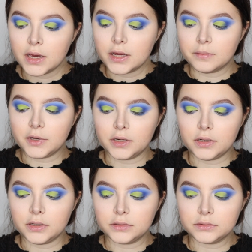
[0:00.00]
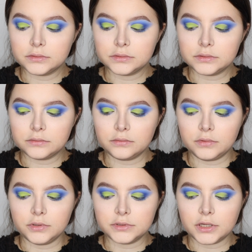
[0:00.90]
I'm gonna
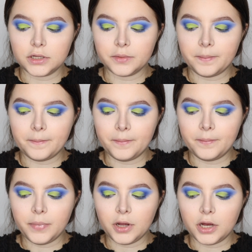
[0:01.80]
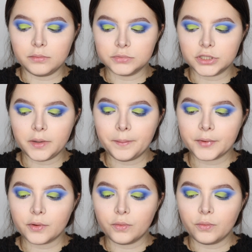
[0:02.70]
use the color Gumdrop
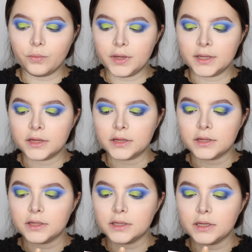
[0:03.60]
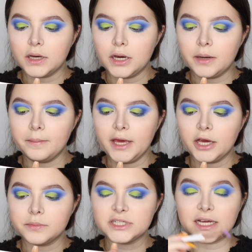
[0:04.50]
with a
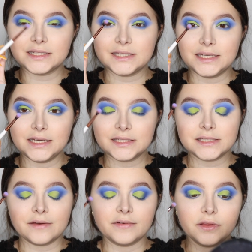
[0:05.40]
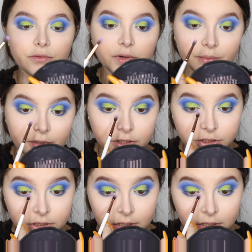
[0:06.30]
Makeup Shack T 73 brush.